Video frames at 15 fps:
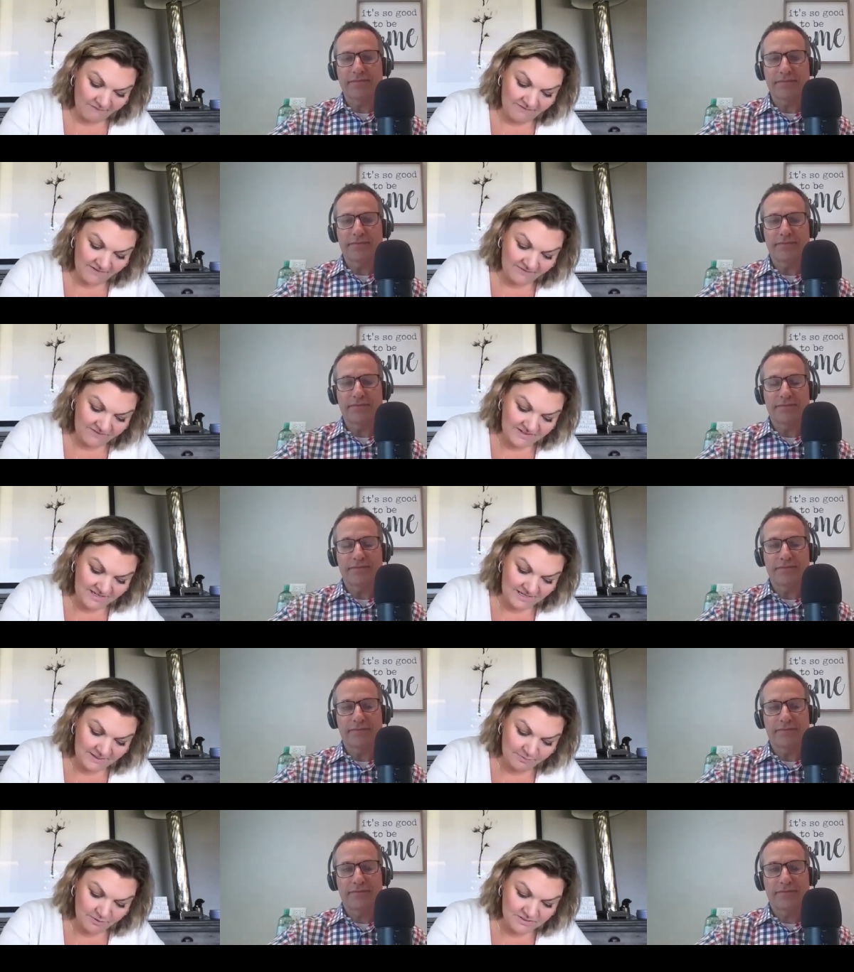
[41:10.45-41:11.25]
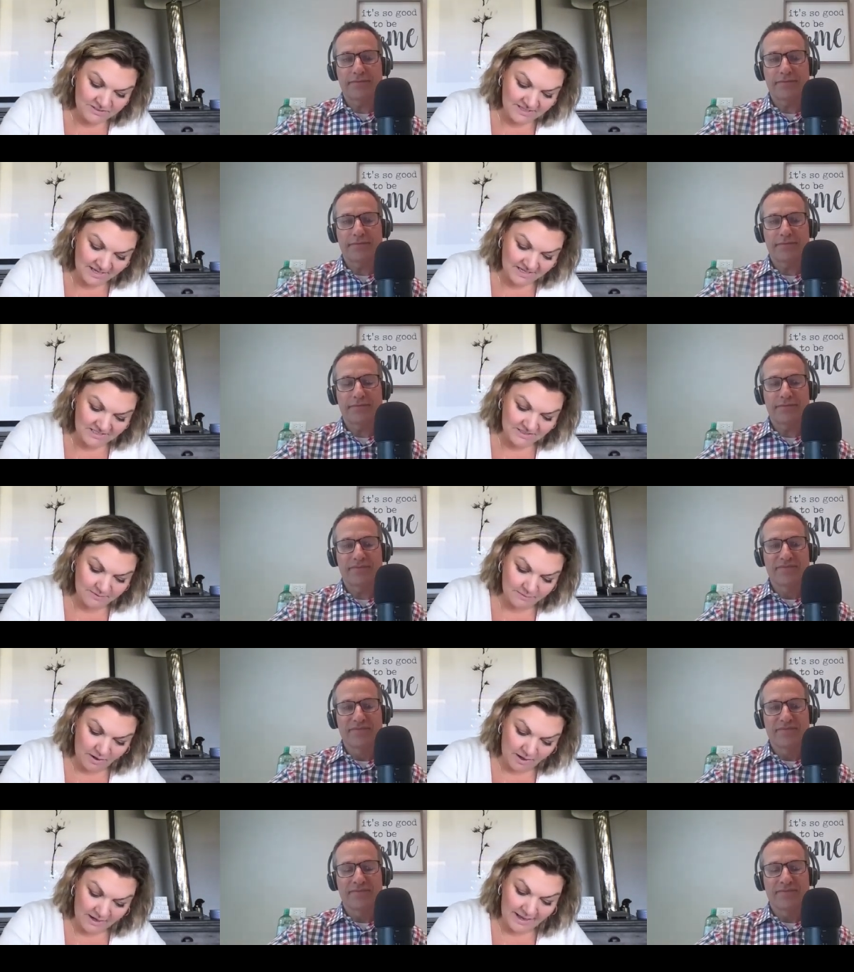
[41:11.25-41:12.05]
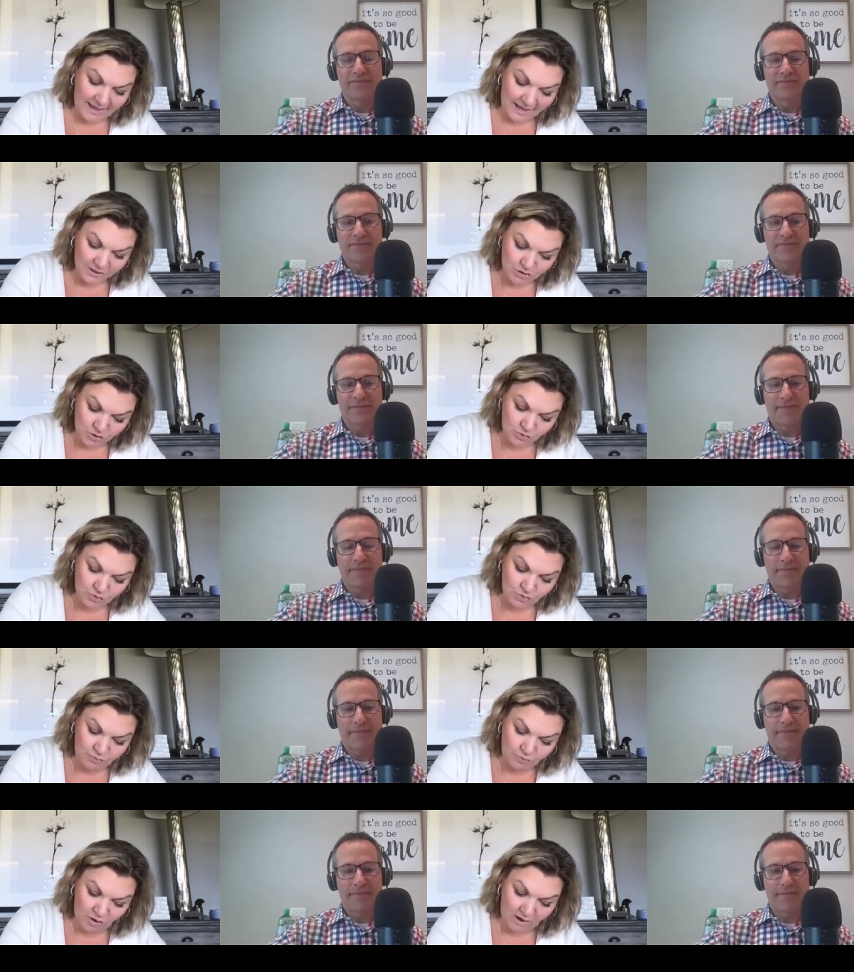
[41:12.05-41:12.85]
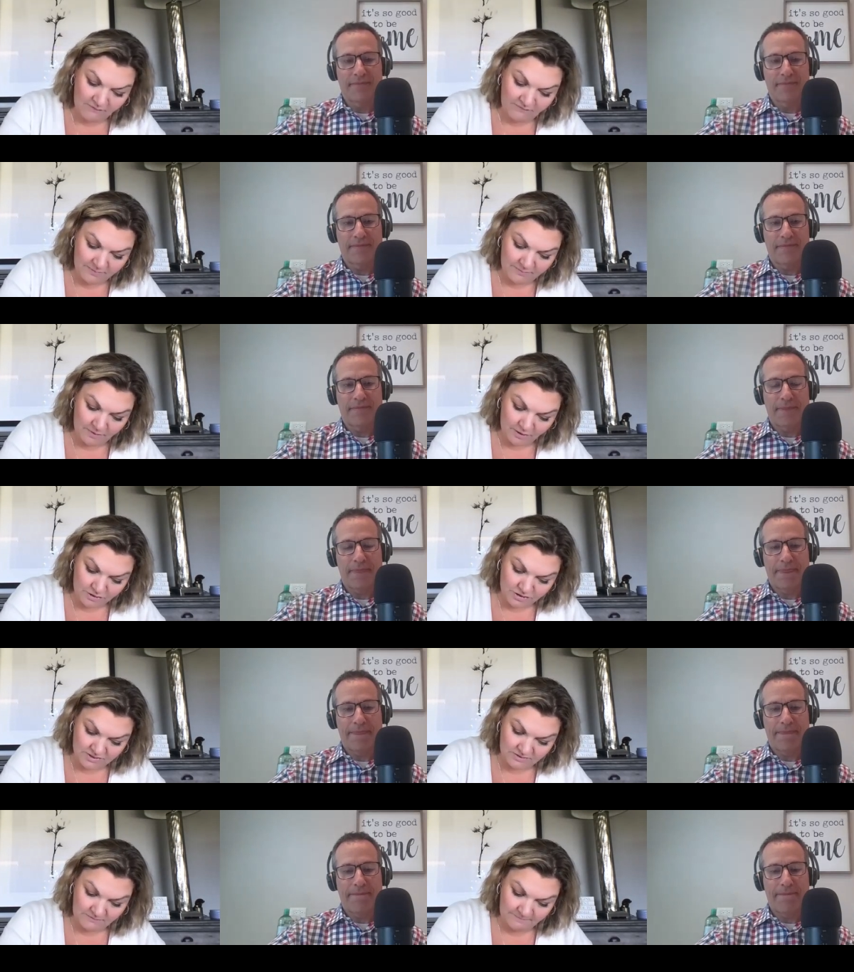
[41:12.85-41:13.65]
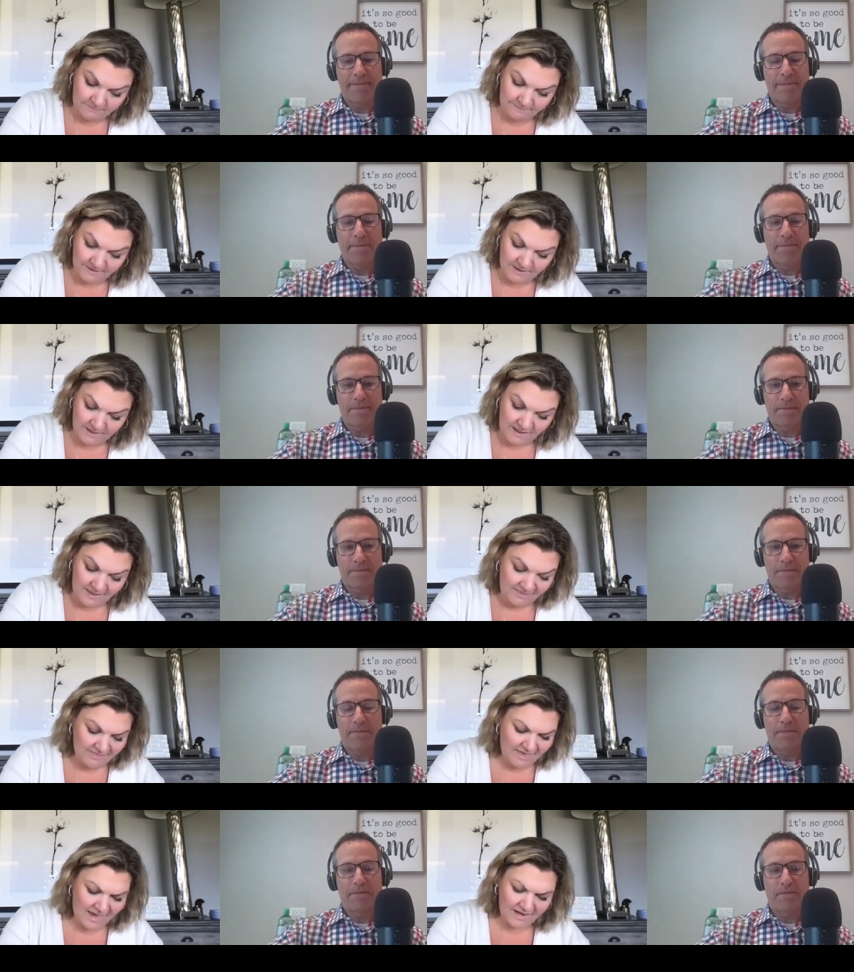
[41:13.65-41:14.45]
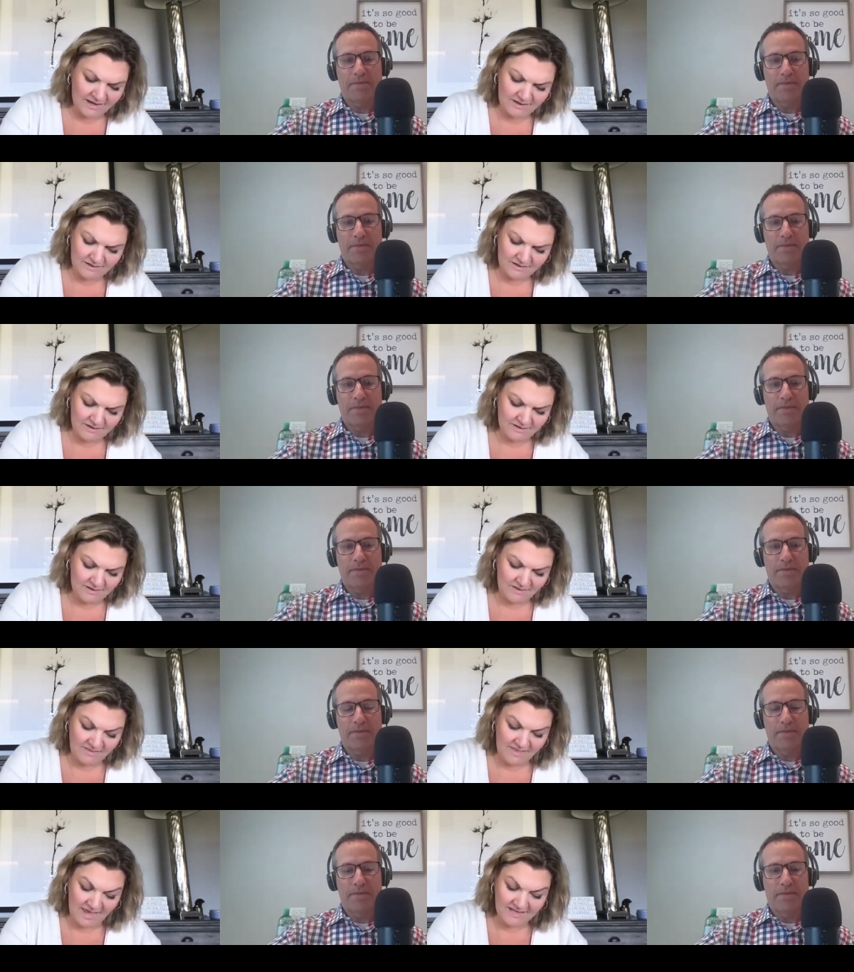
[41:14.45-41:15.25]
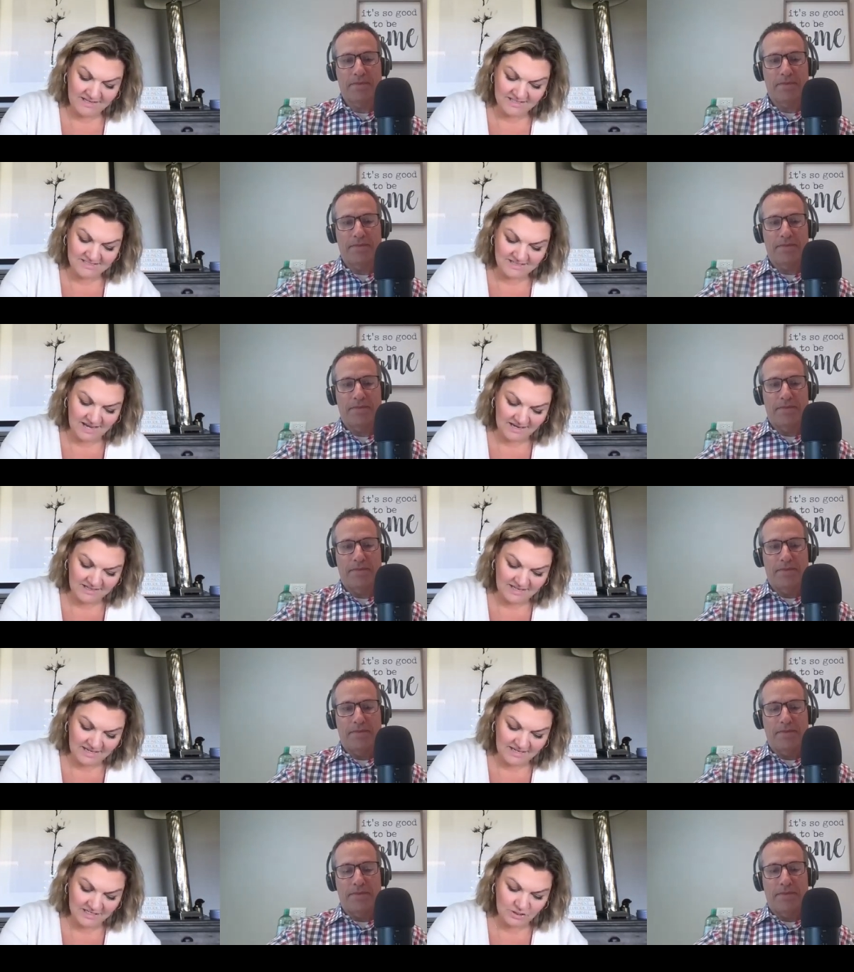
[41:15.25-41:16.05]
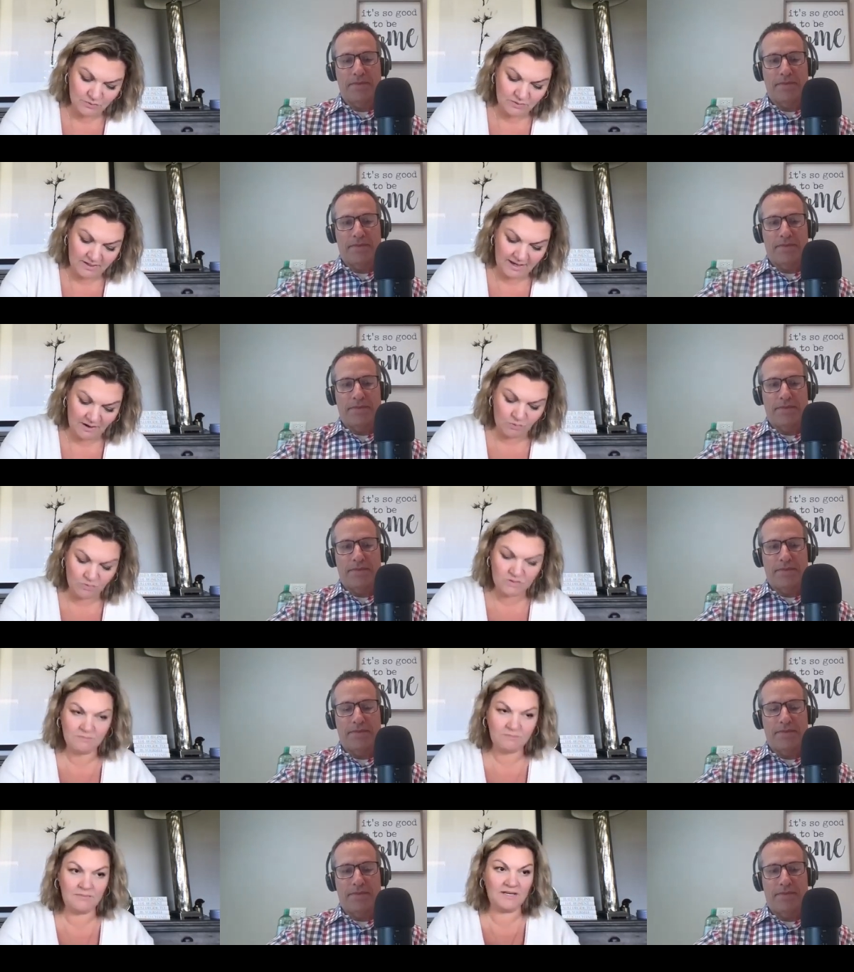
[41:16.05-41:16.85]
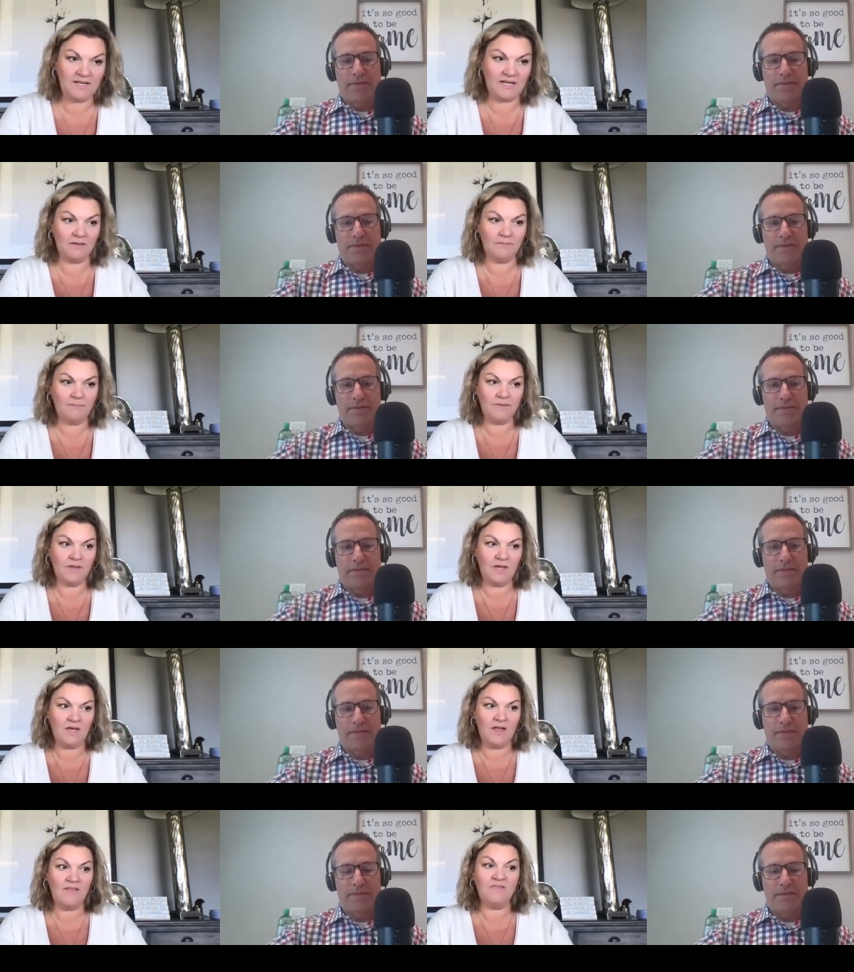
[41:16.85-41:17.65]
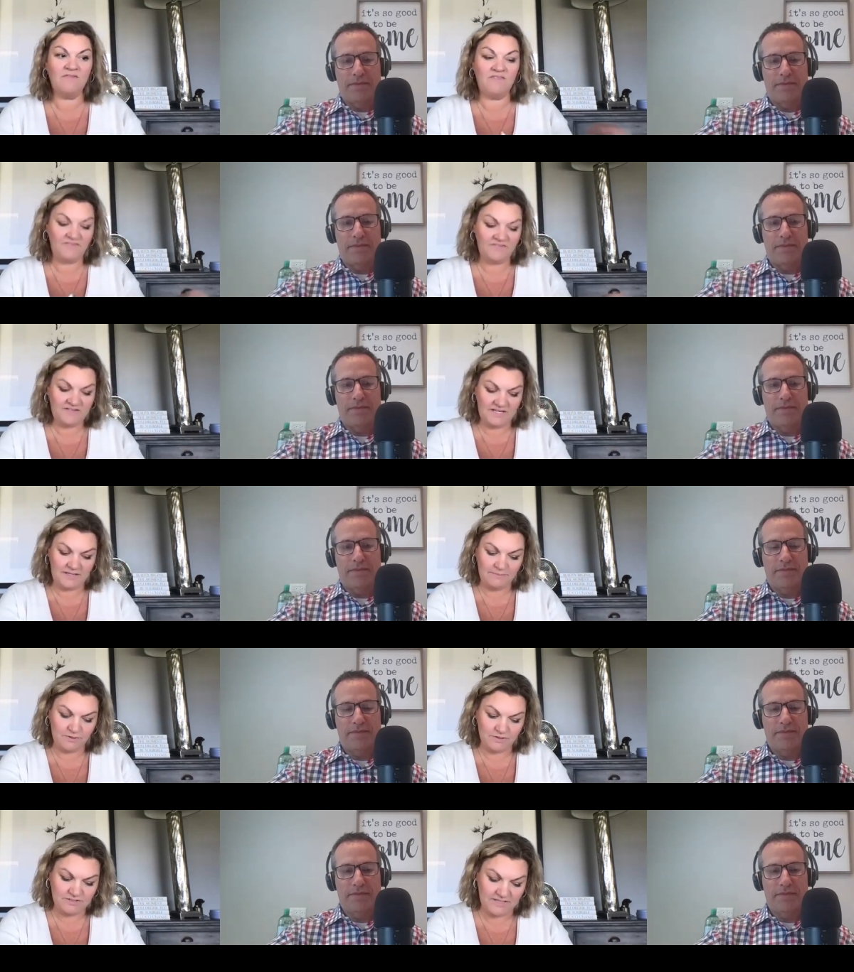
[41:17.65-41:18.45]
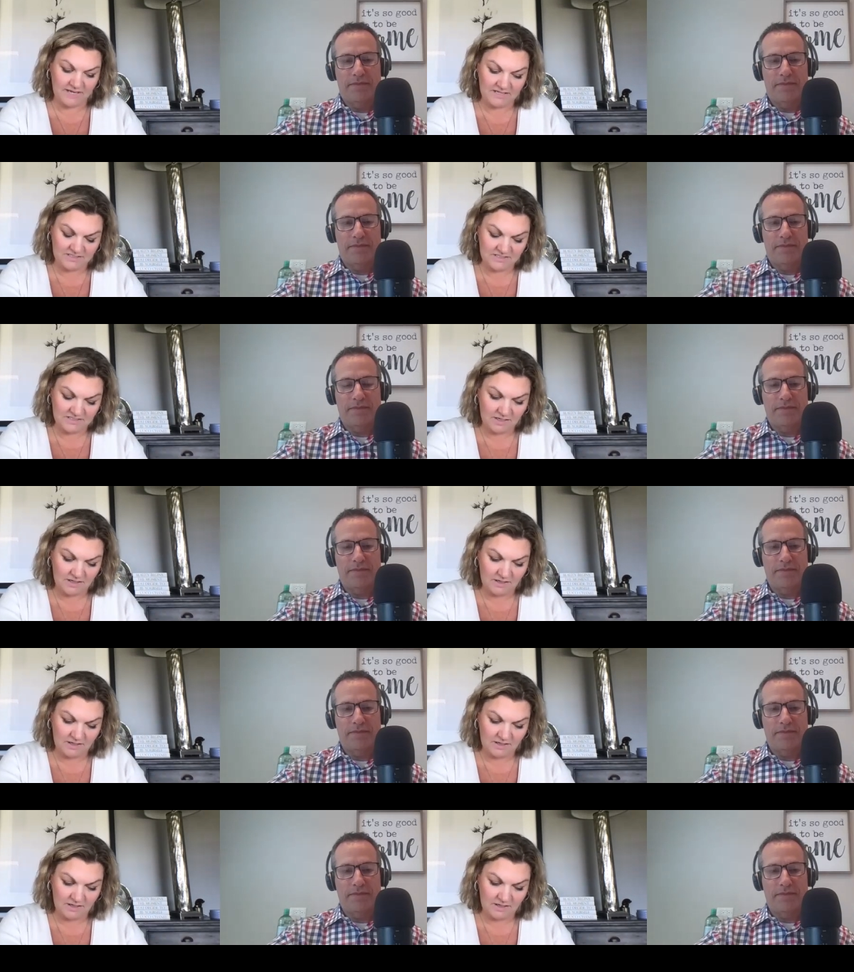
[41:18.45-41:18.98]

Speaker 1: 15% and true profit margin that that does not take into account meaning 15%